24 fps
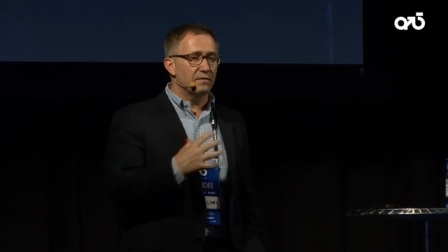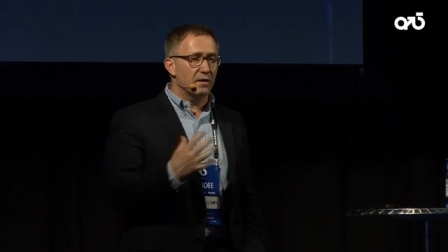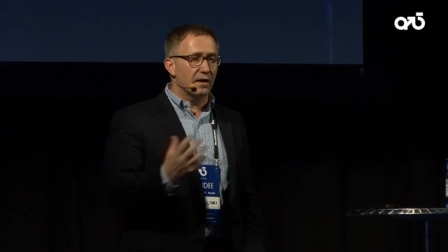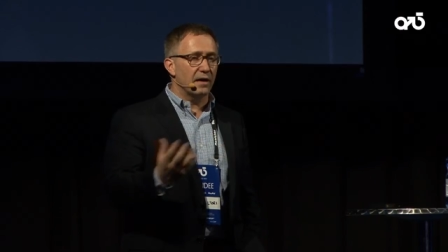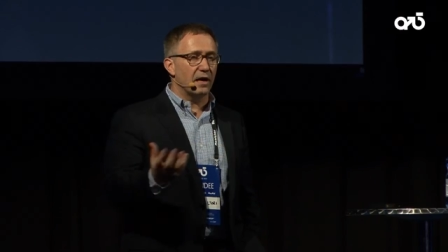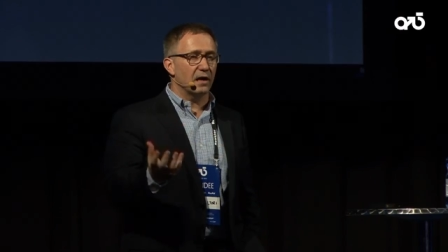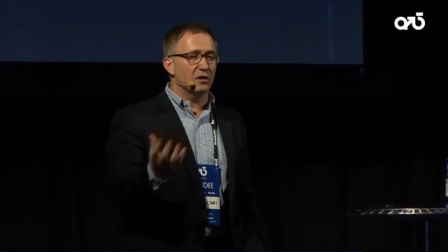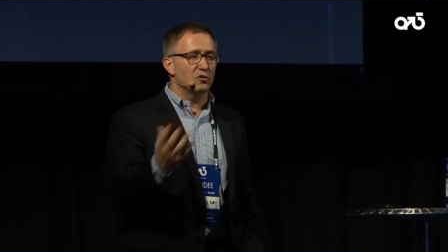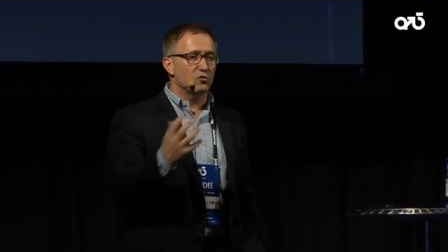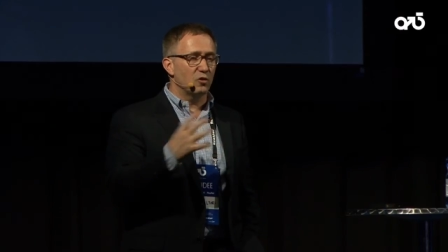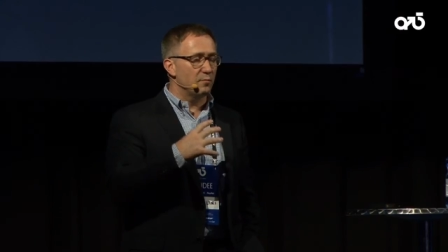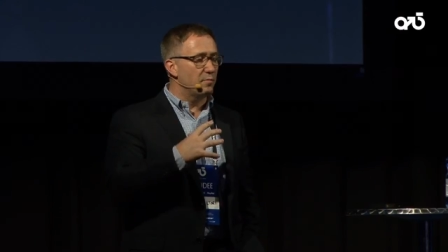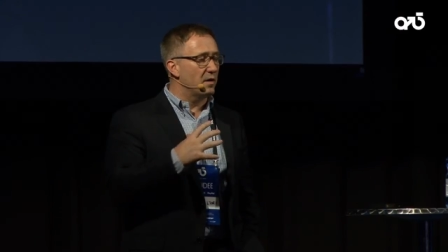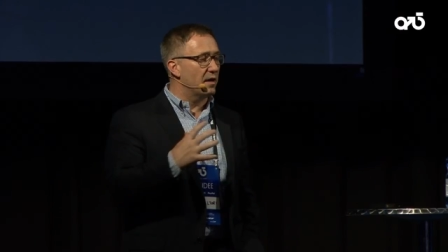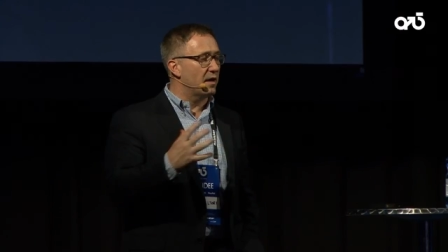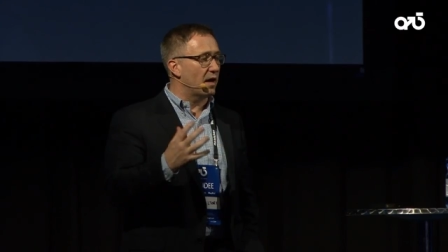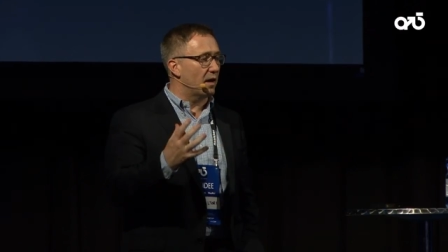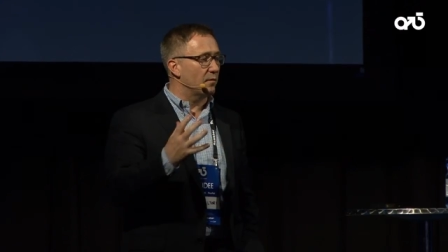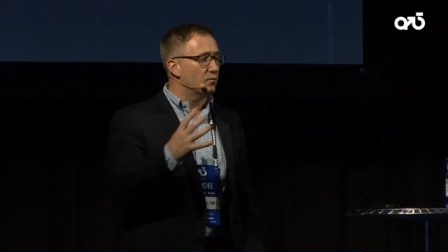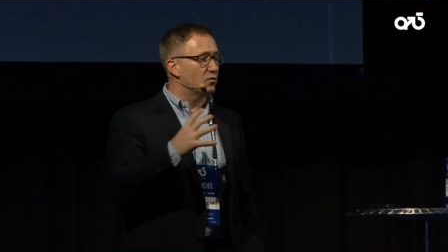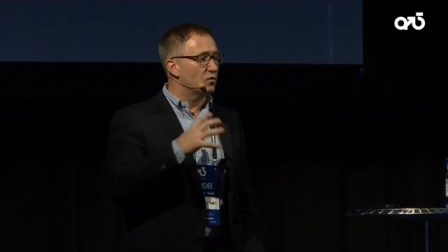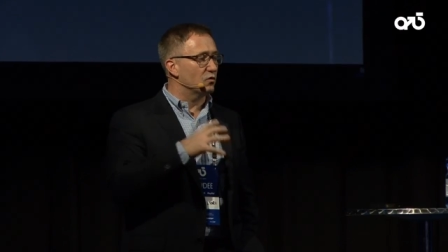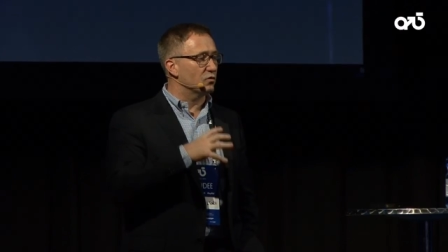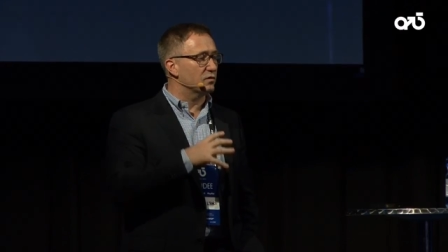the country
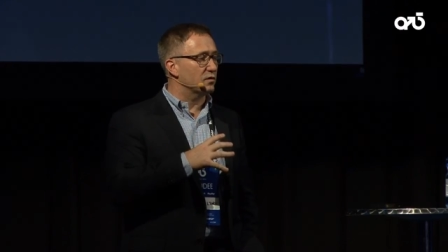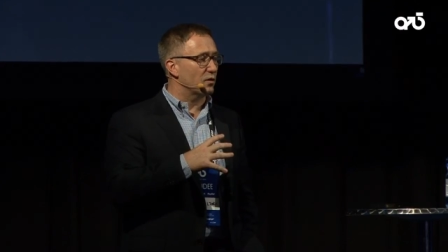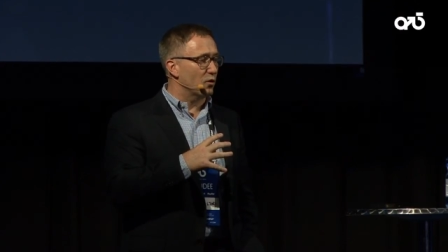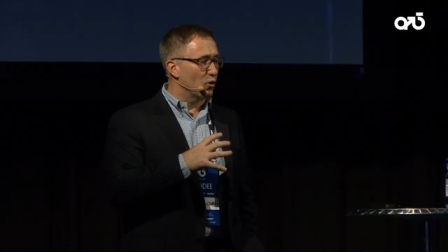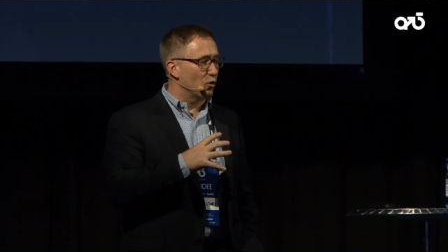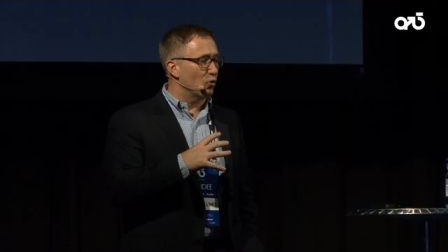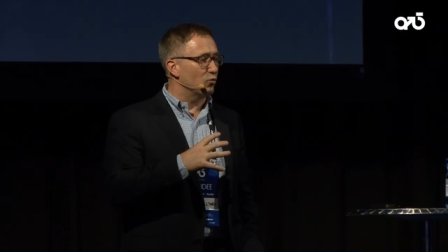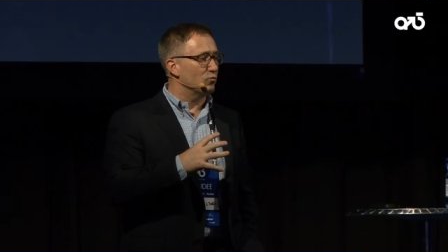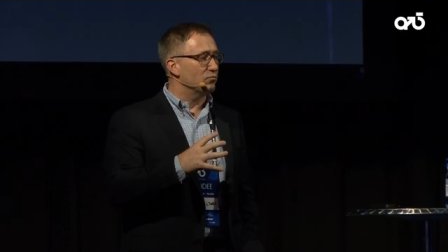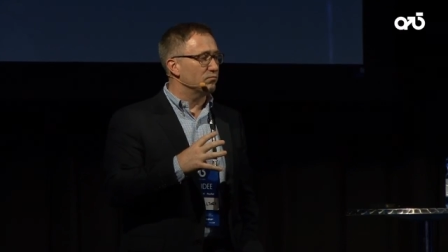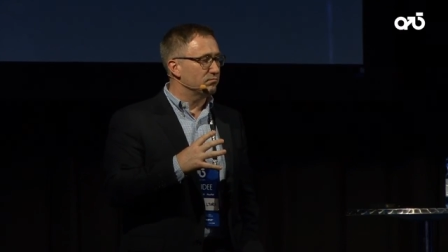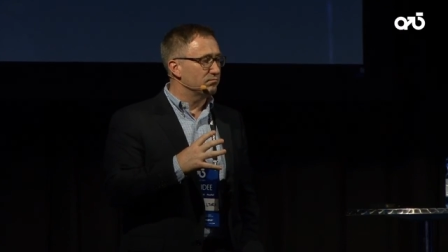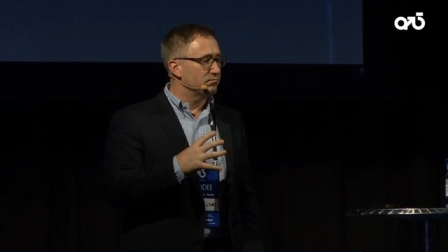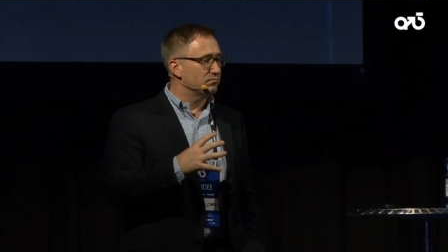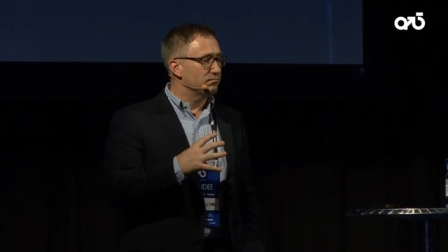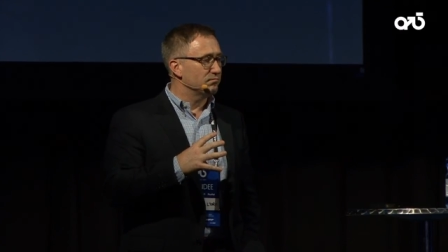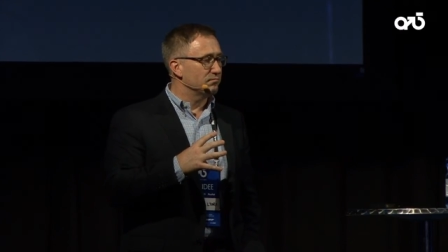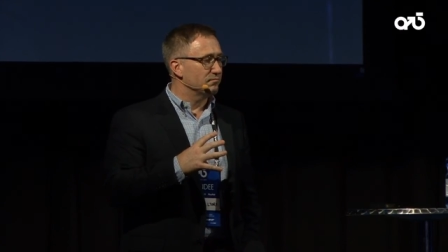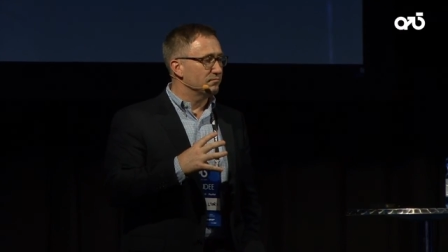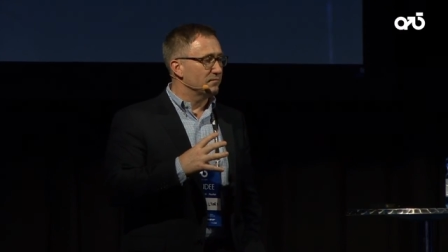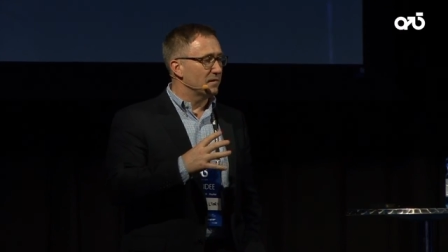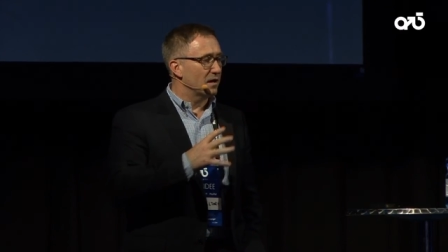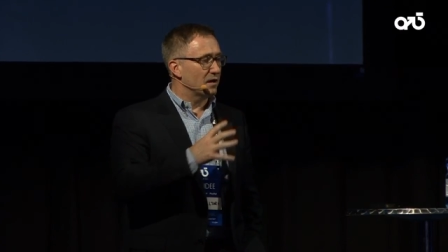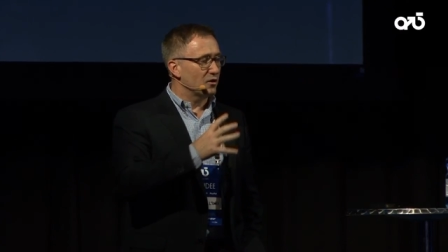became too slow.
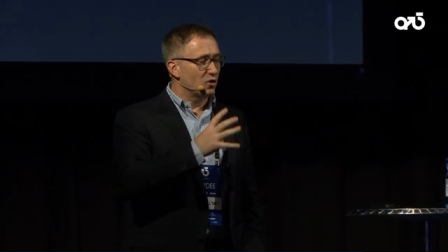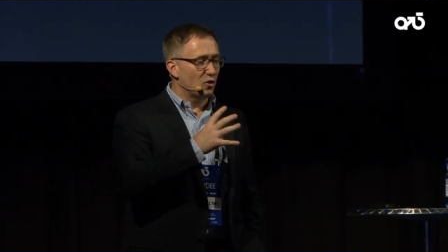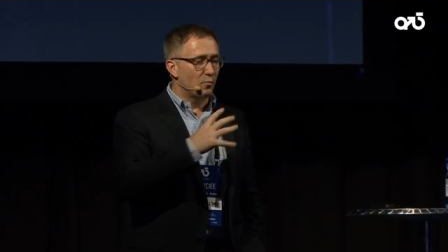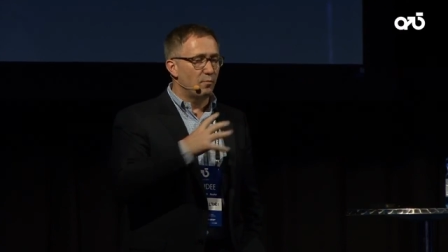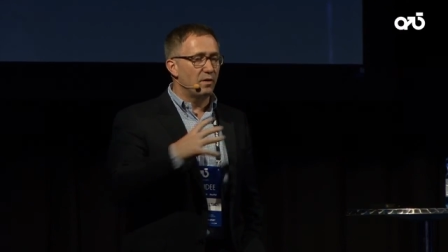The